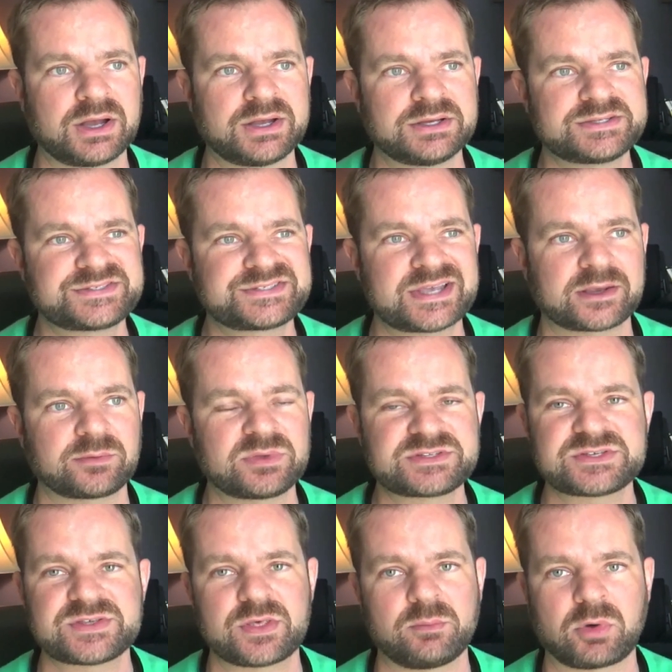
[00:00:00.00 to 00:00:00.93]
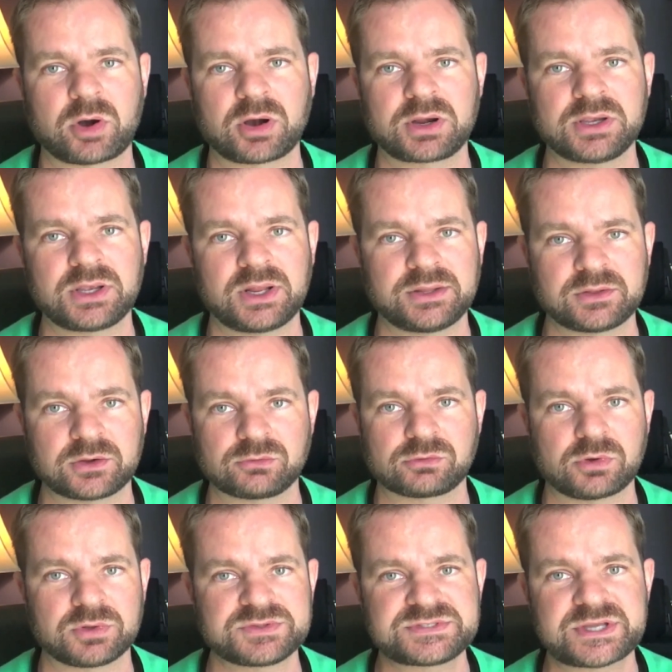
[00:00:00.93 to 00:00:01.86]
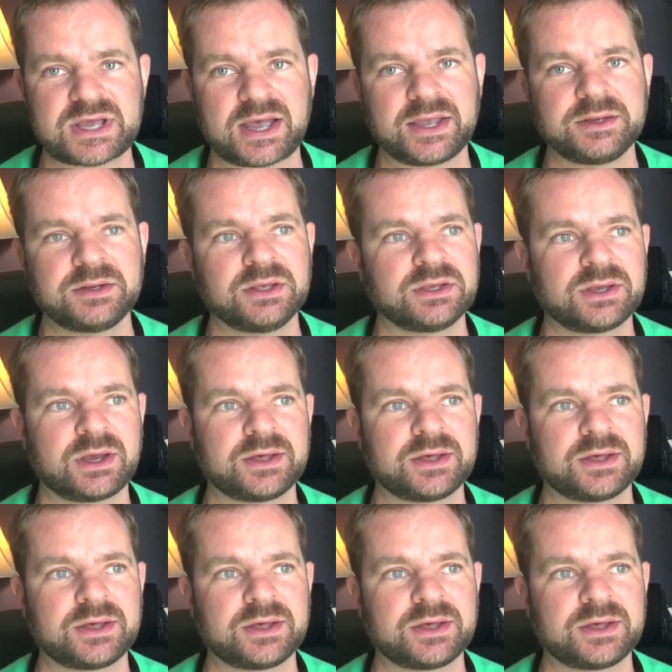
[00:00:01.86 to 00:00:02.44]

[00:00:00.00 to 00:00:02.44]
segments of the market on the growth side,